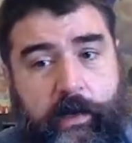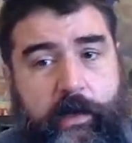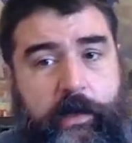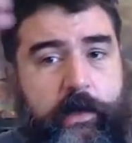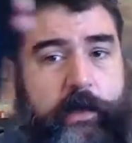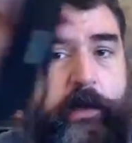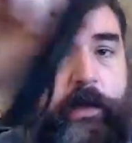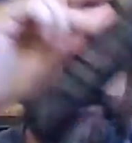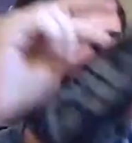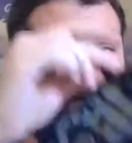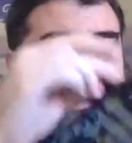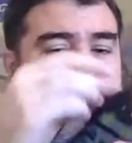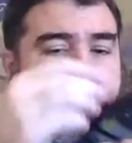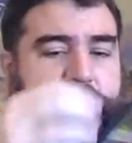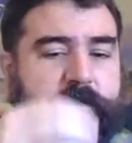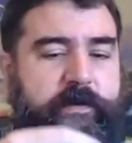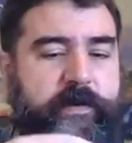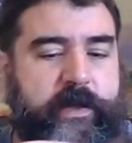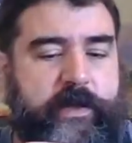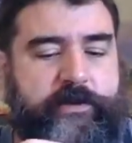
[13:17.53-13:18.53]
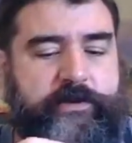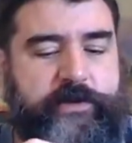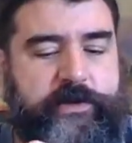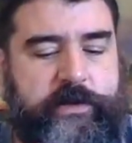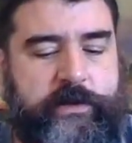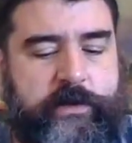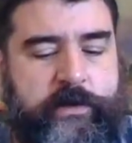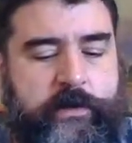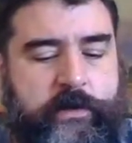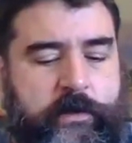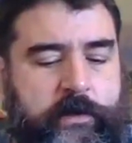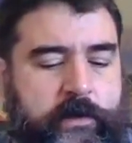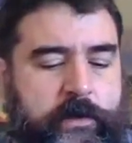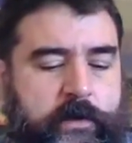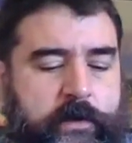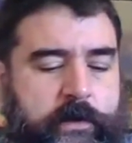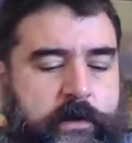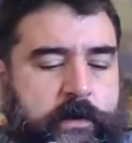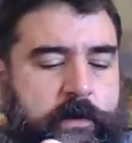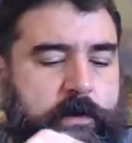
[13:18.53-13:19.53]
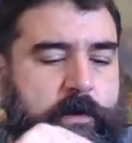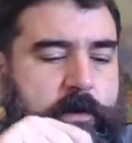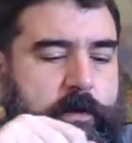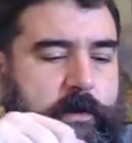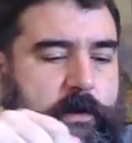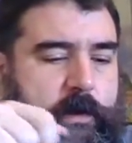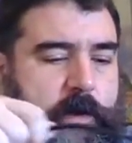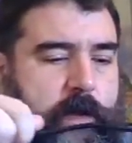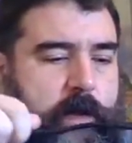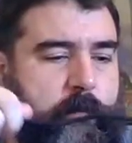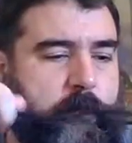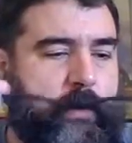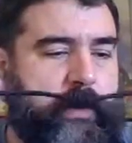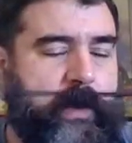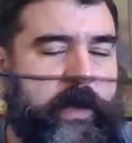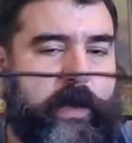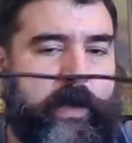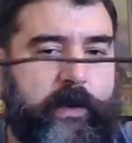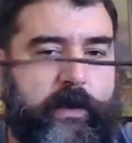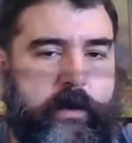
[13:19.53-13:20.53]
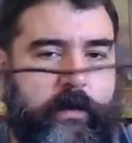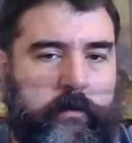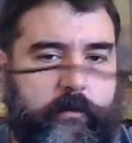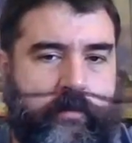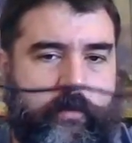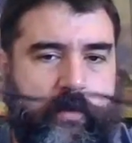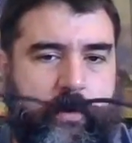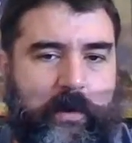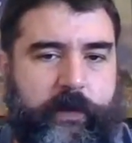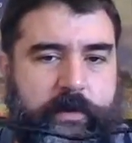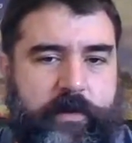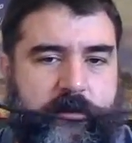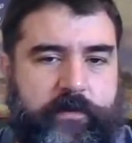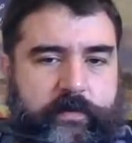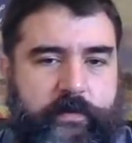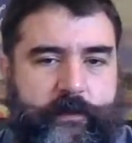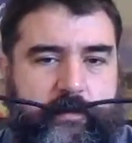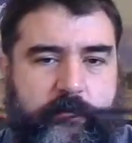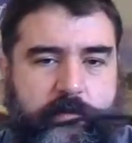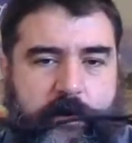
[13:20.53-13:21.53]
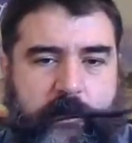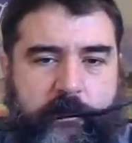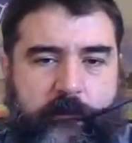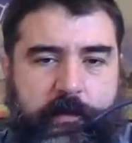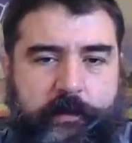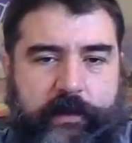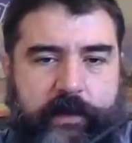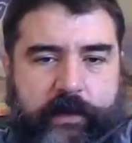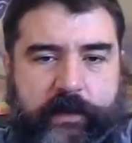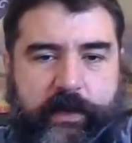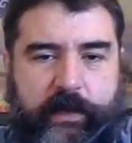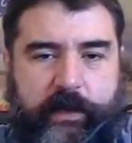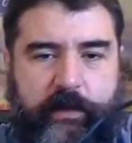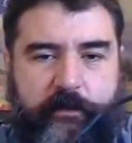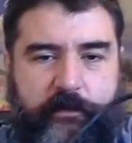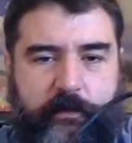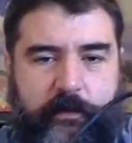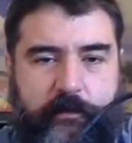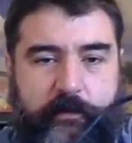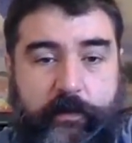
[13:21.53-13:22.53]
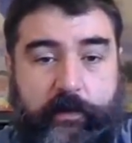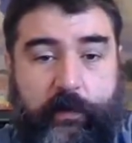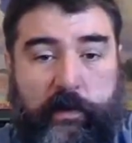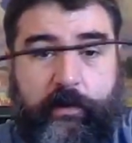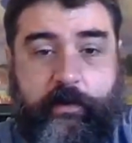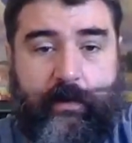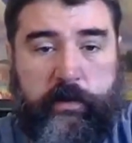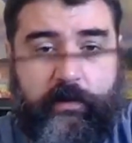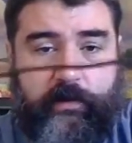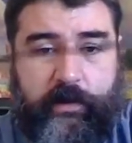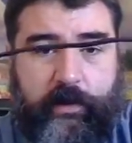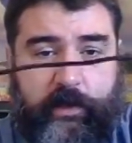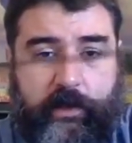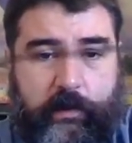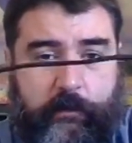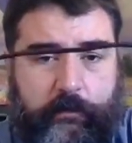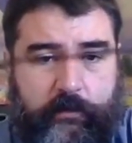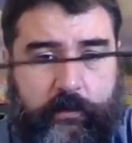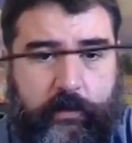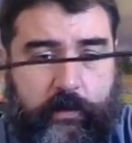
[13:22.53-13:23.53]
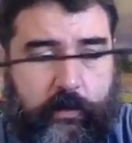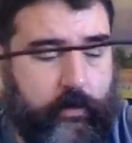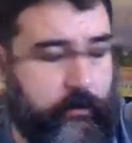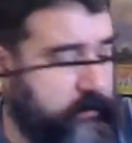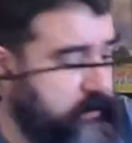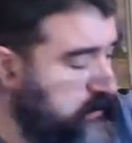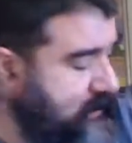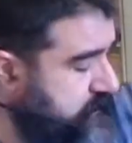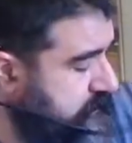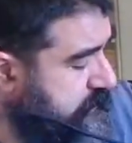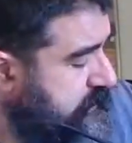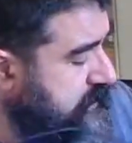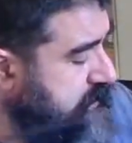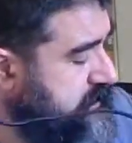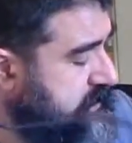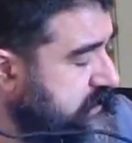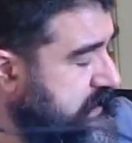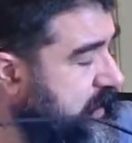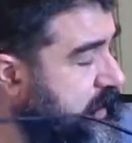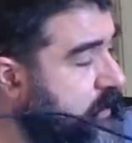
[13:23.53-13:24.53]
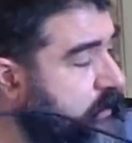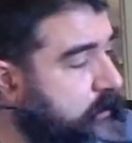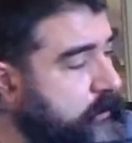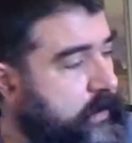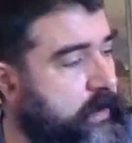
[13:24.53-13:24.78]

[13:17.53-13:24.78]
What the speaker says: PC Engine gamepad. Boy, this was probably kinked for a very long time, so I hope this stretches out.